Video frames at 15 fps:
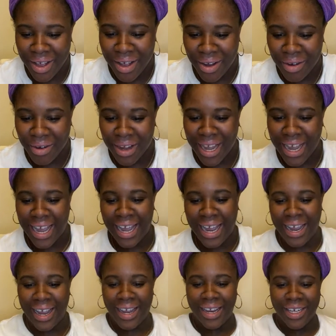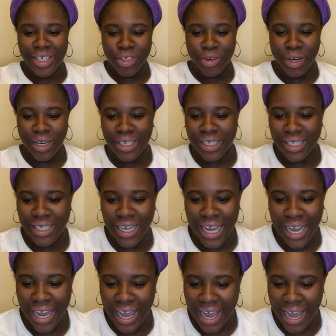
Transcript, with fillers: Okay. Trina said,